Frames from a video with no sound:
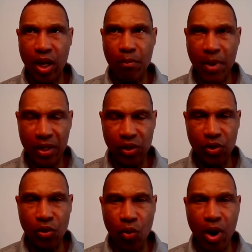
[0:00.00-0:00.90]
and
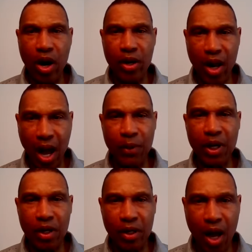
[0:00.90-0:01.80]
make you aware that I'm
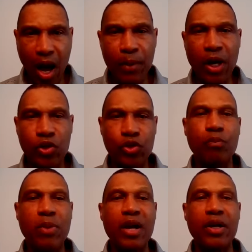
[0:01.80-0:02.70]
gonna
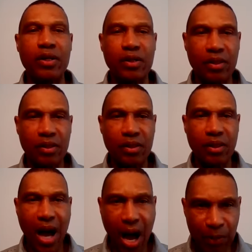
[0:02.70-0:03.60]
do better.
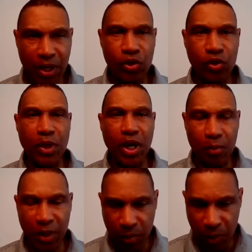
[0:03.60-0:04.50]
I'm gonna do better.
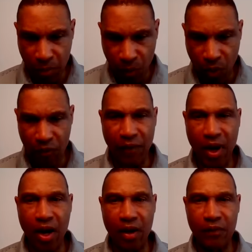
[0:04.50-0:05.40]
I'm gonna be more
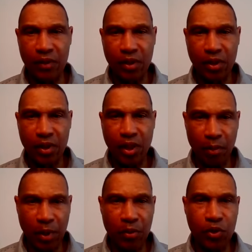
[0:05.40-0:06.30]
involved,
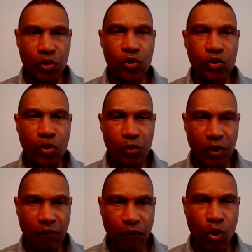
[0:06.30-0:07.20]
and I'm gonna use the
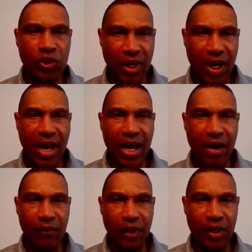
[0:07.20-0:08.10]
voice that I
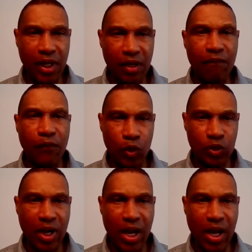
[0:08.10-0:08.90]
have and the influence